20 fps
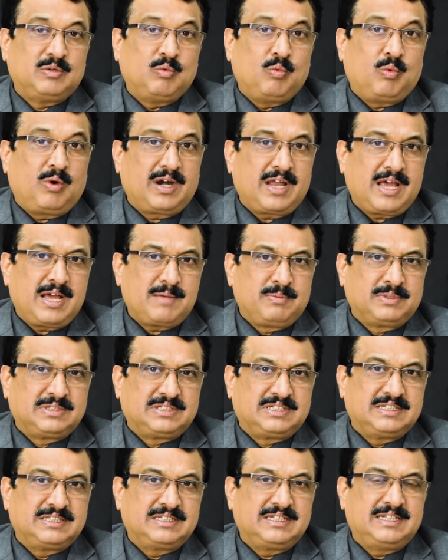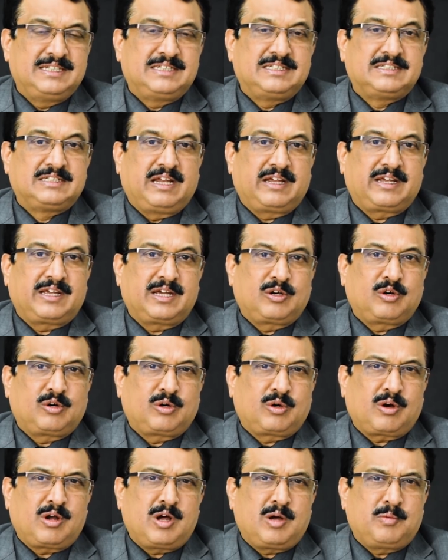What happens is, it is like a
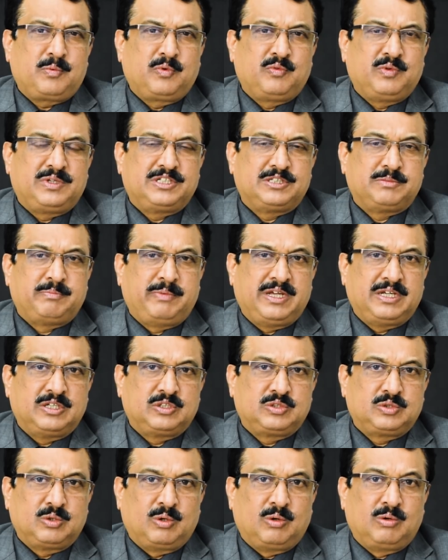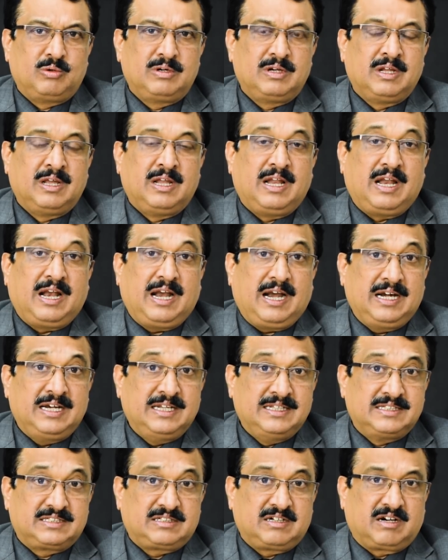crop which is being sown, and
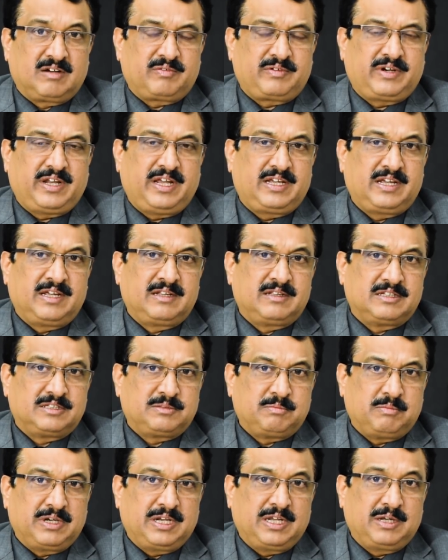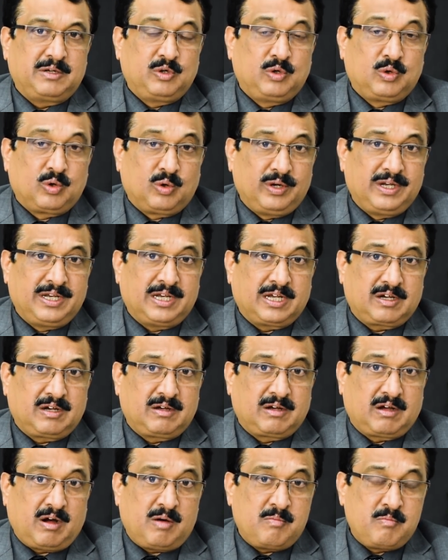instead of taking this money, grow in a
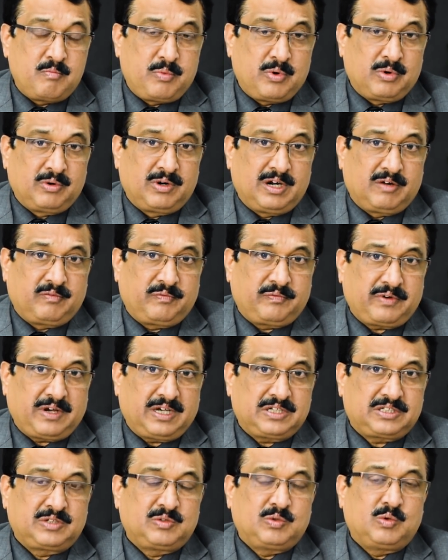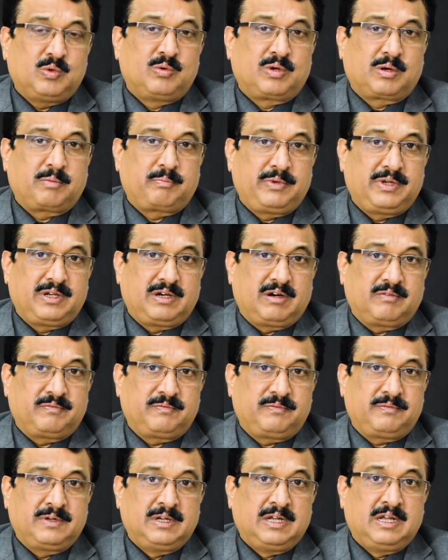compounded fashion over a period of
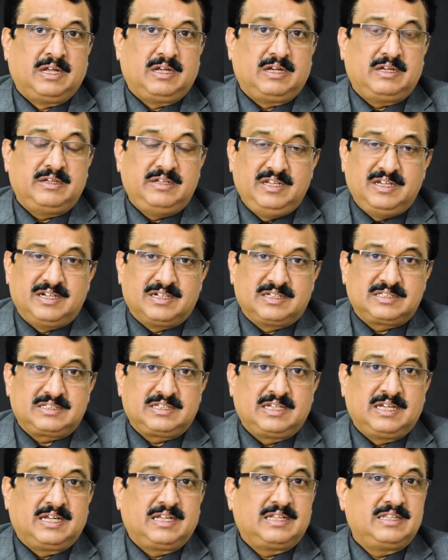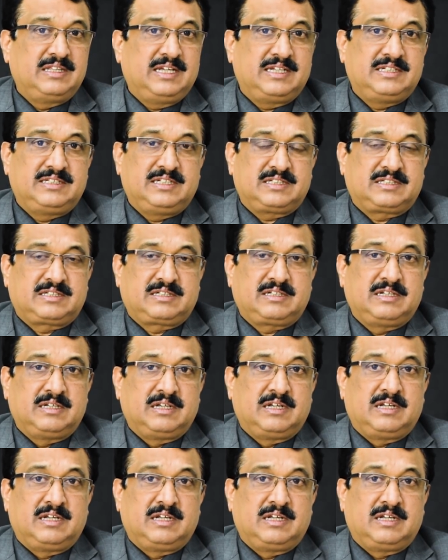years, they just